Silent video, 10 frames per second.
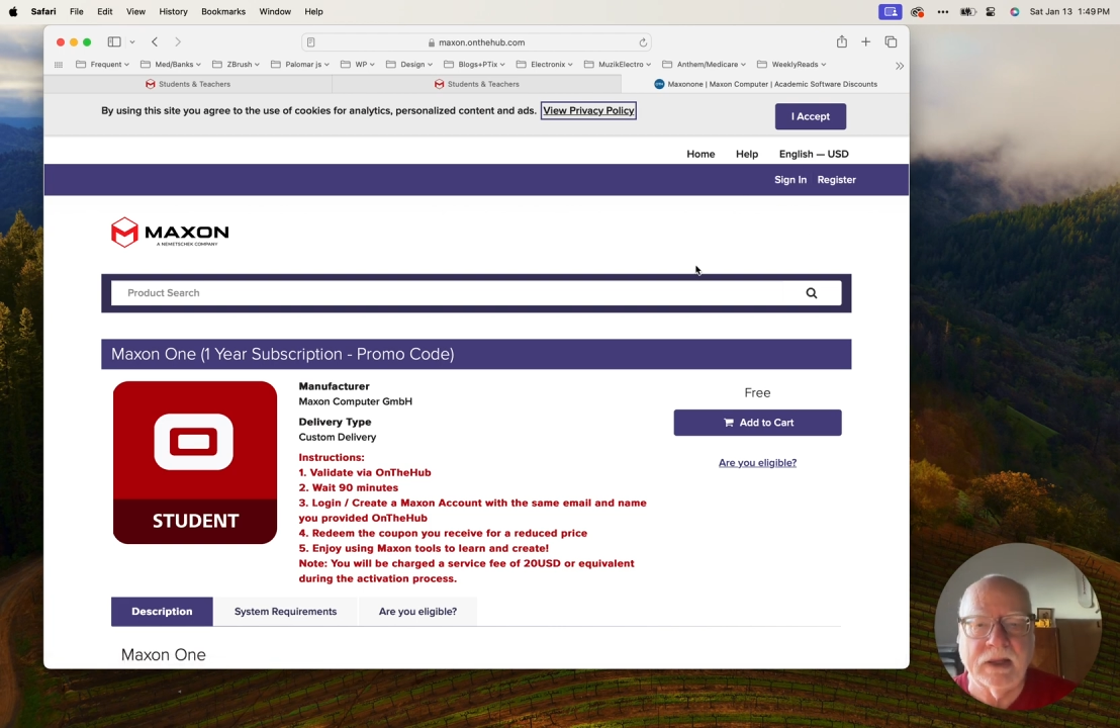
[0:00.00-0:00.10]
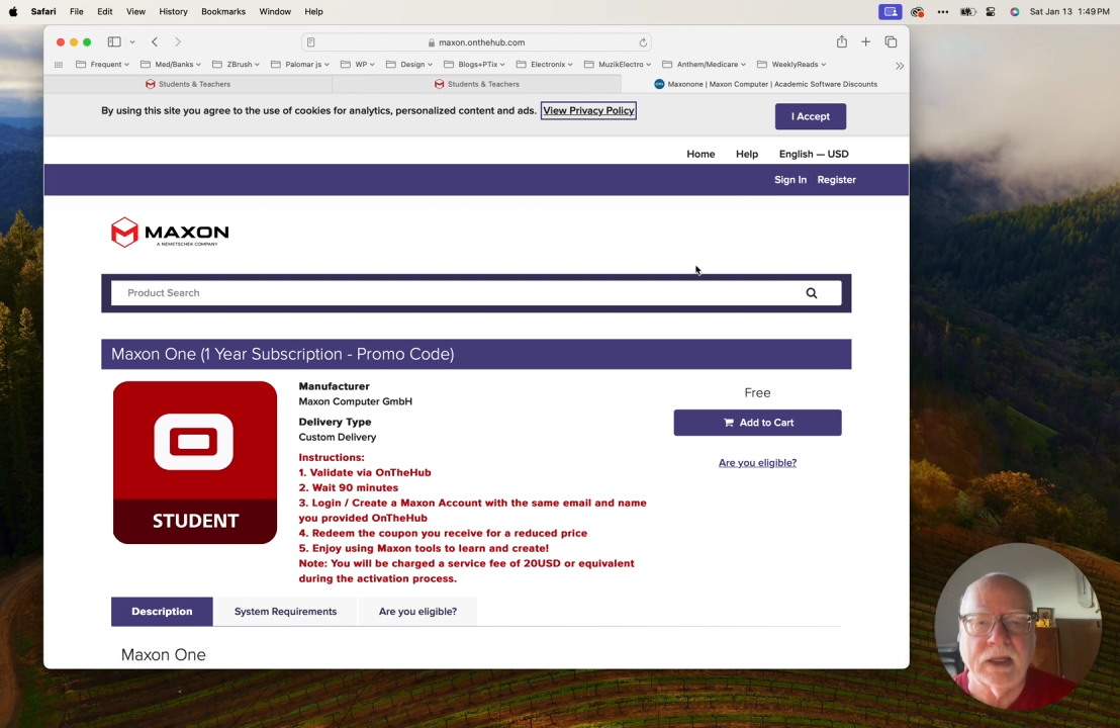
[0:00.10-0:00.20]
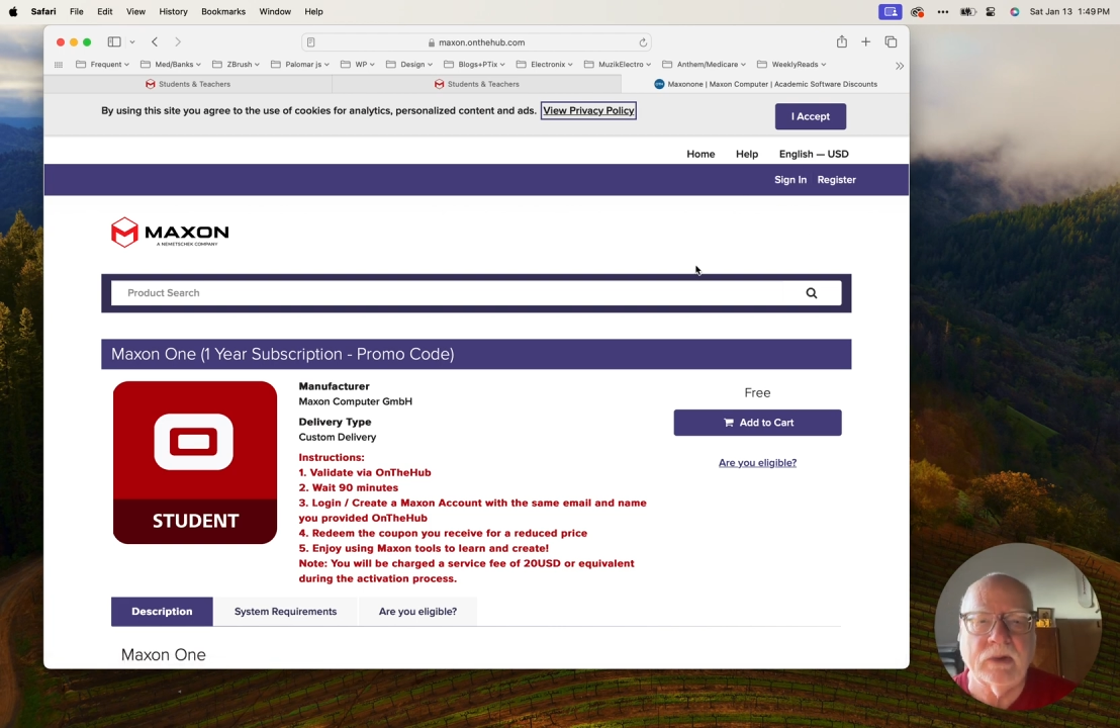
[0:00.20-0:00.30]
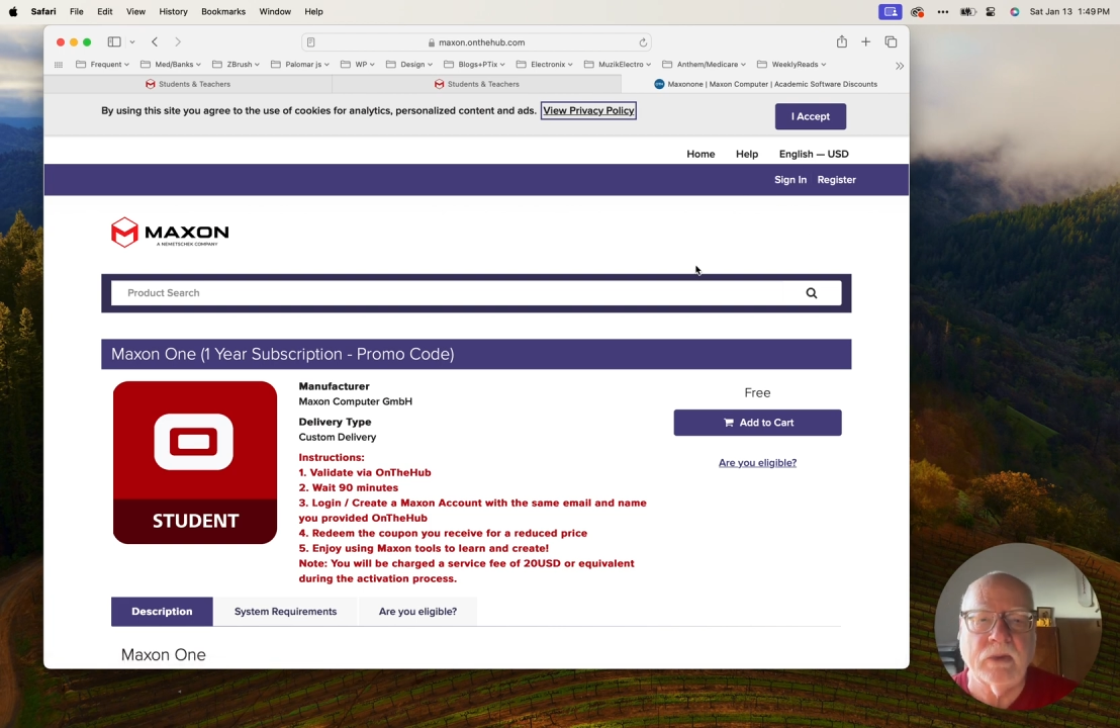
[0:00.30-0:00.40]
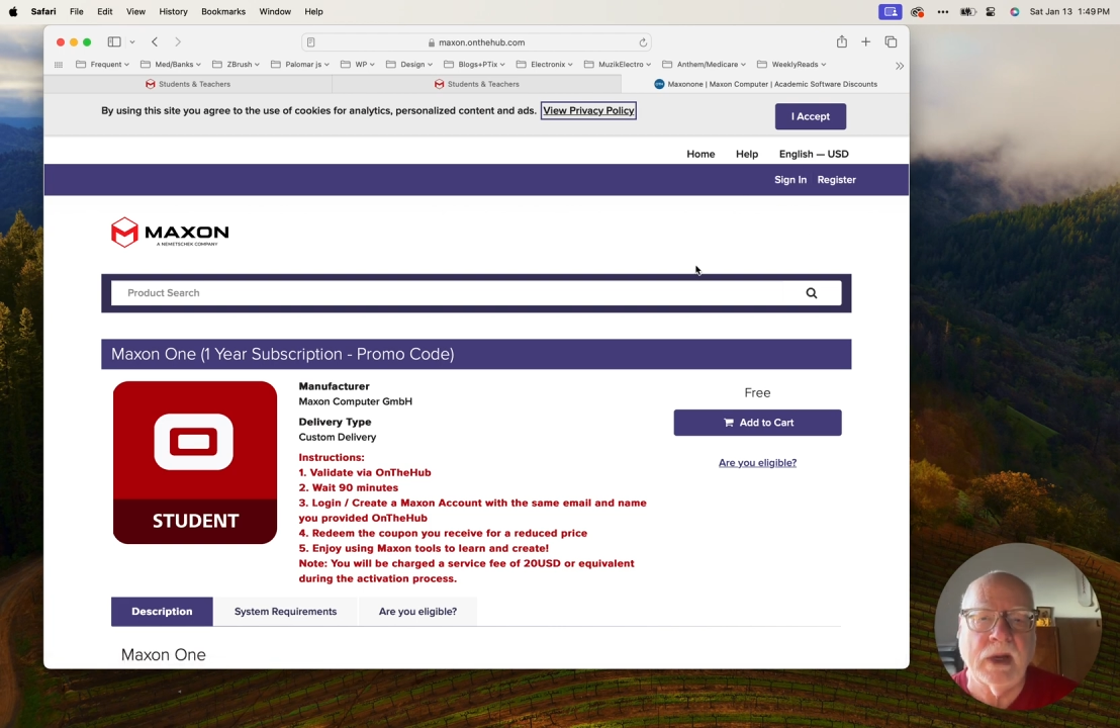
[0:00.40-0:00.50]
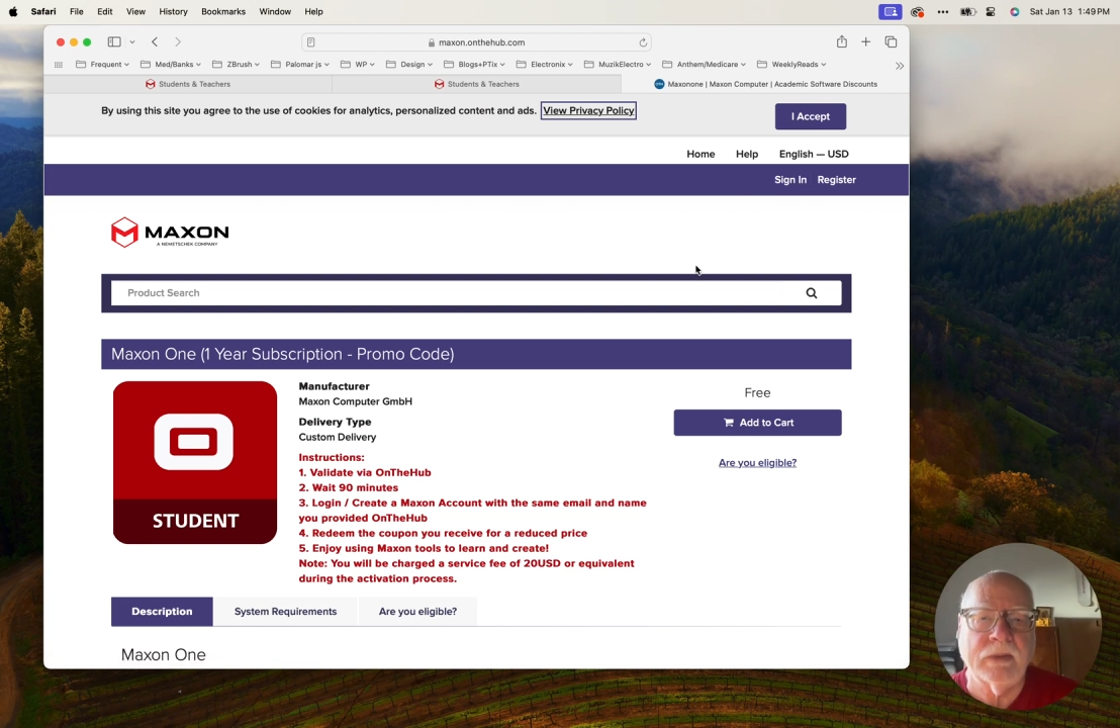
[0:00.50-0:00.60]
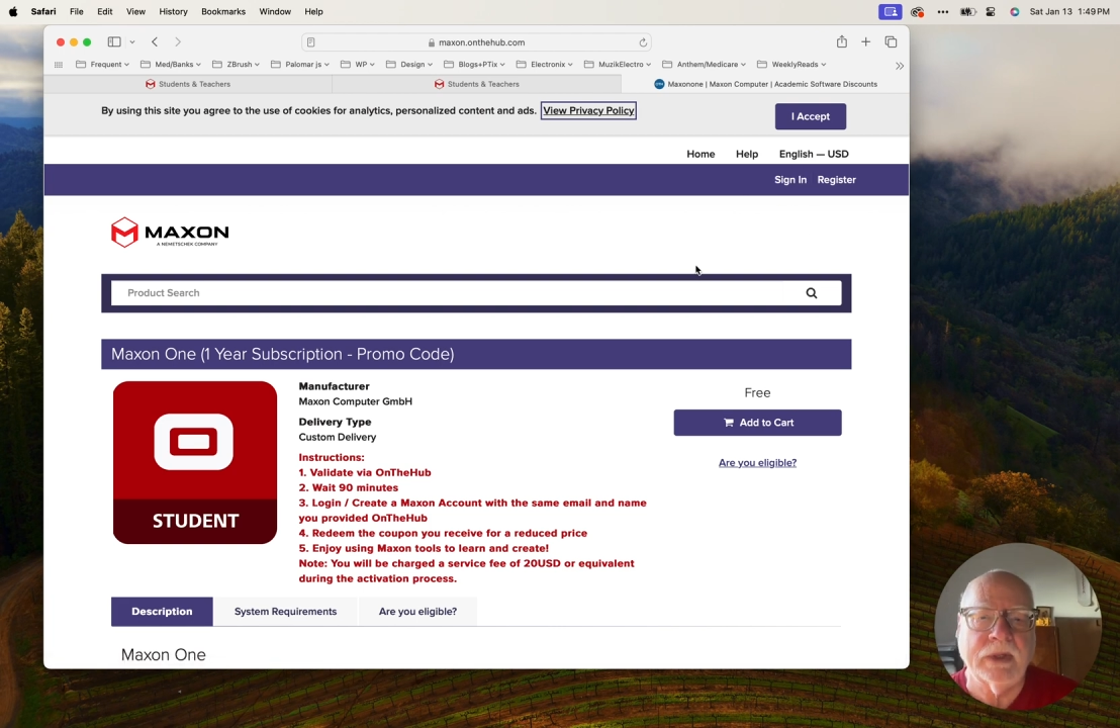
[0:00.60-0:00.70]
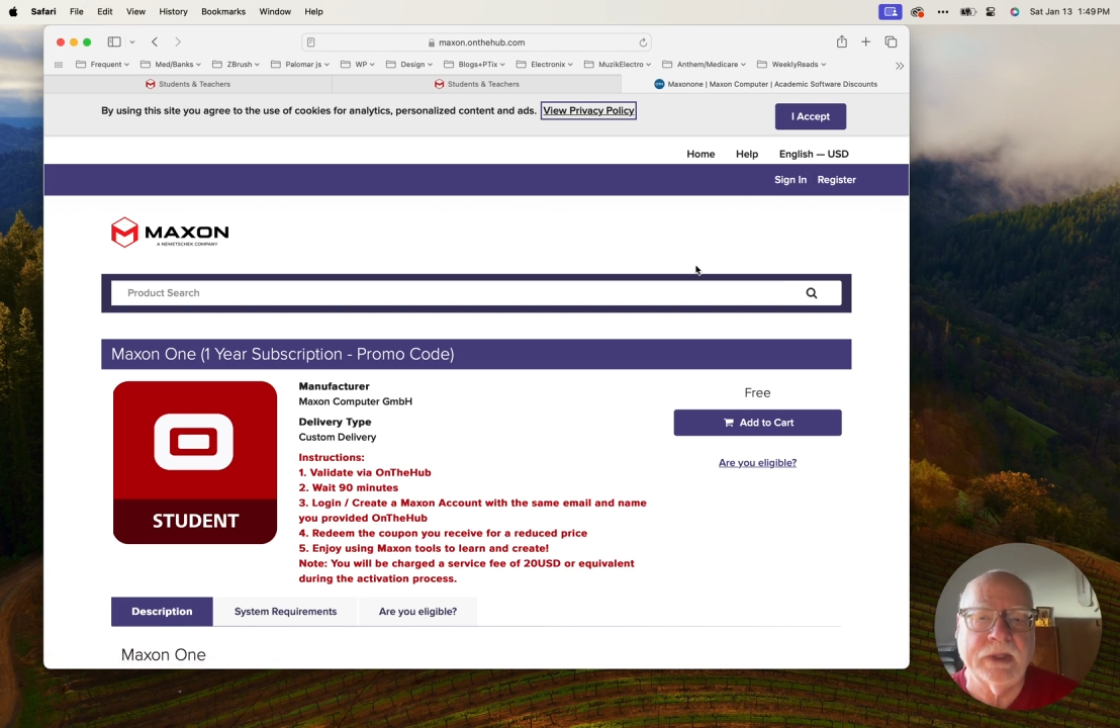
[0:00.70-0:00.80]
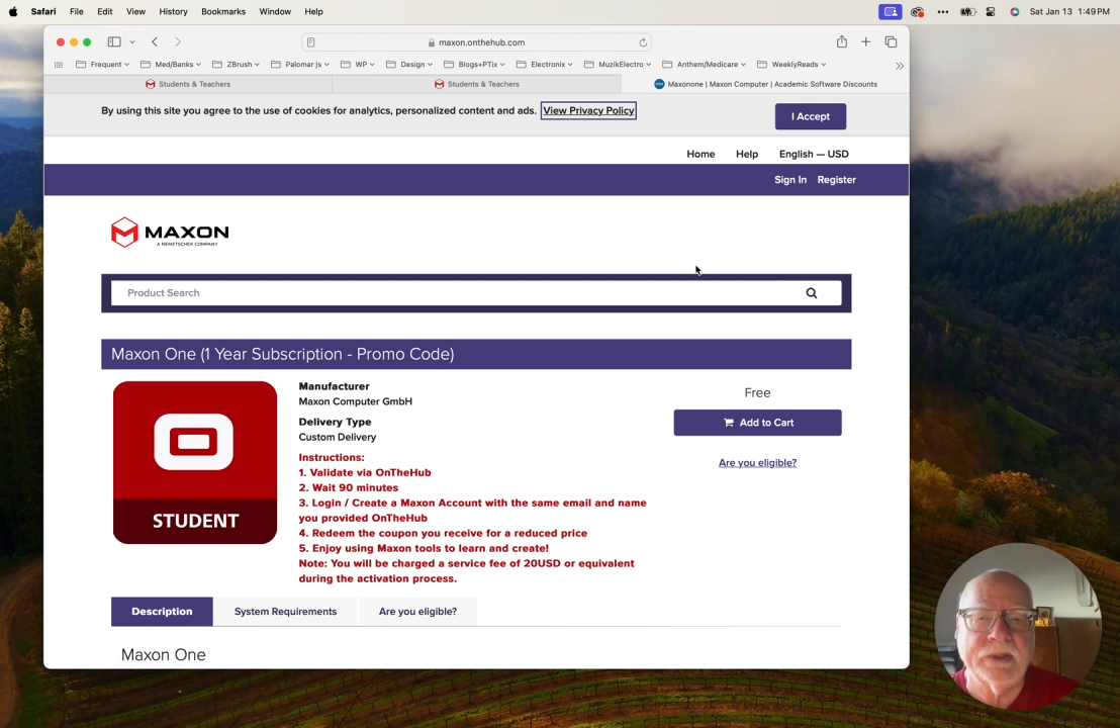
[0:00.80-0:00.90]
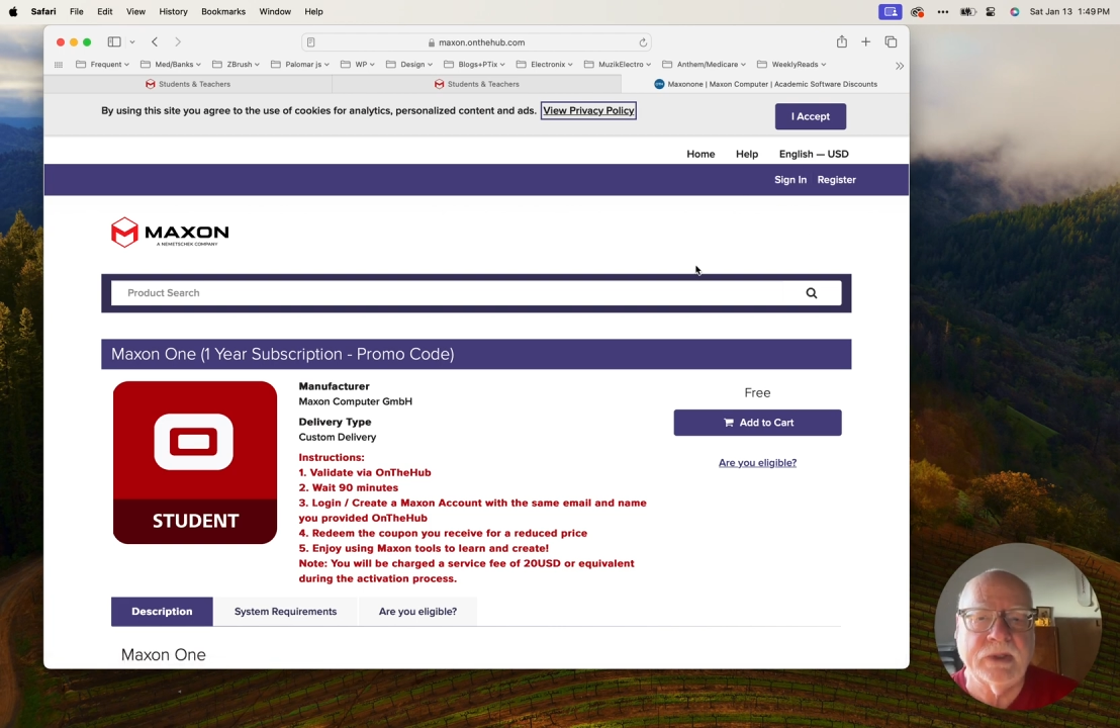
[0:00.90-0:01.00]
thing to remember
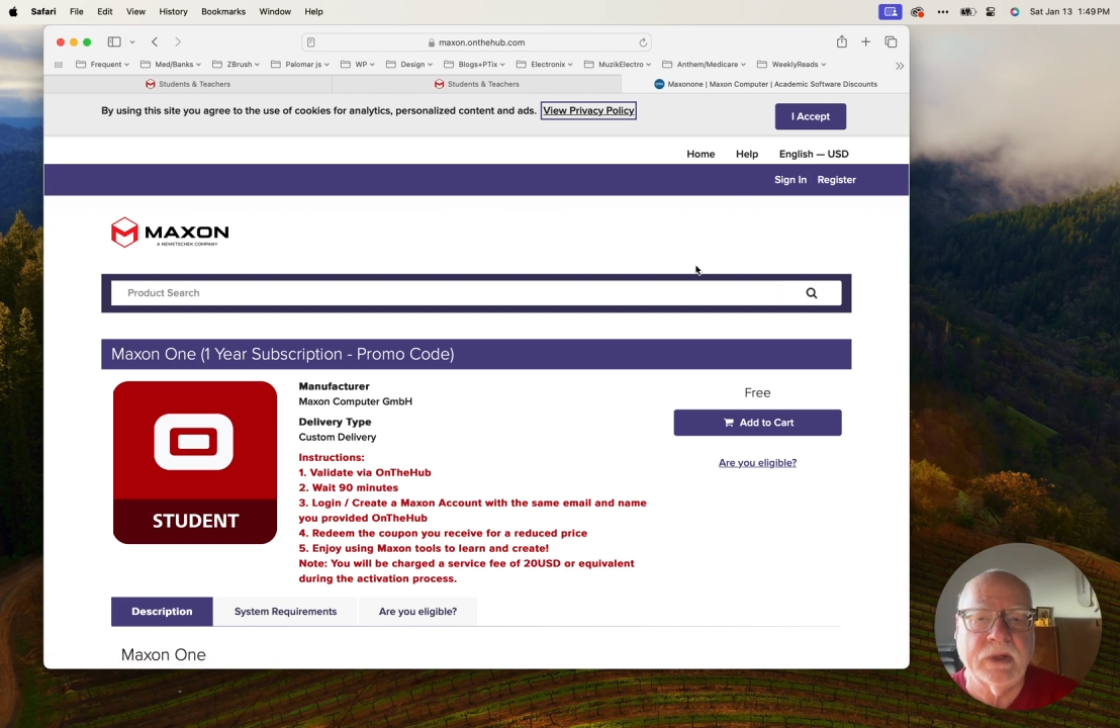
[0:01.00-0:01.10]
is you're